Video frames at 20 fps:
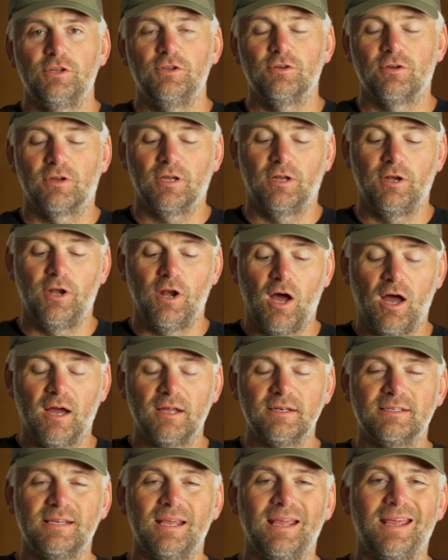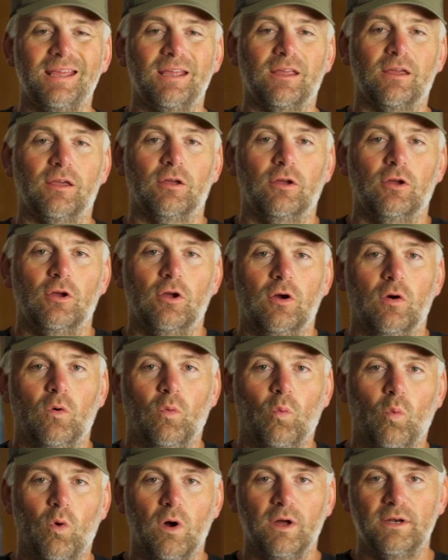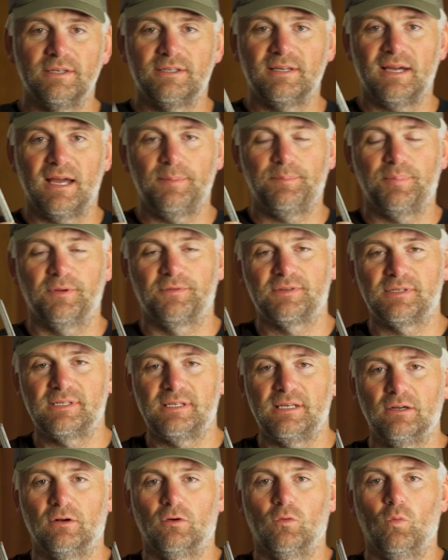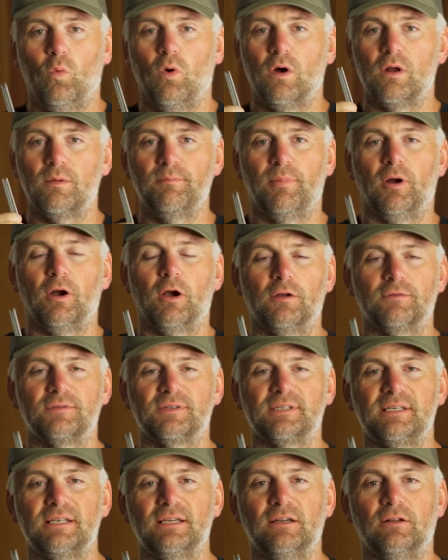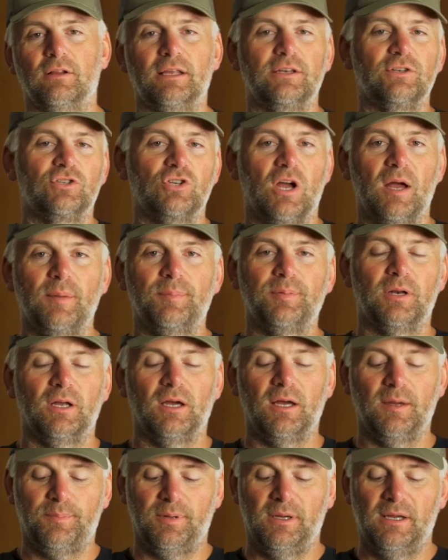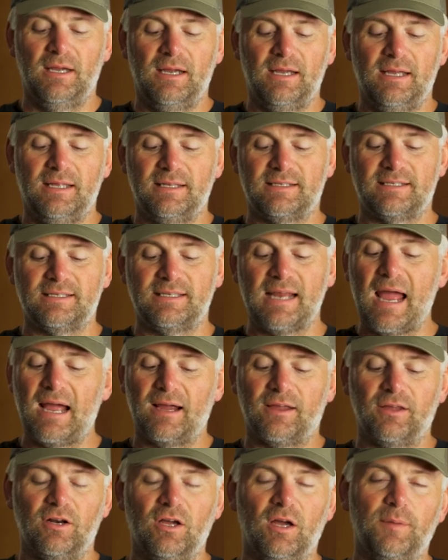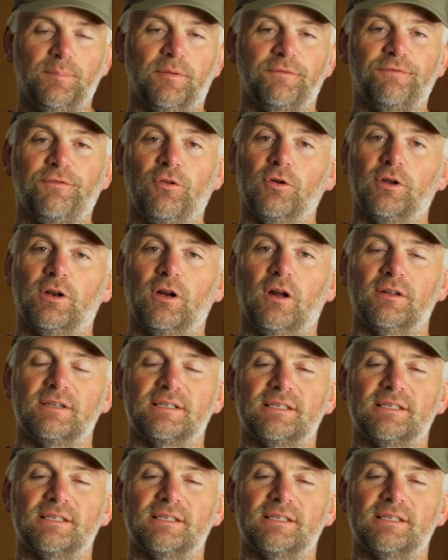You cannot take one type of steel, one bar of steel, and chop it up and stack it up or fold it on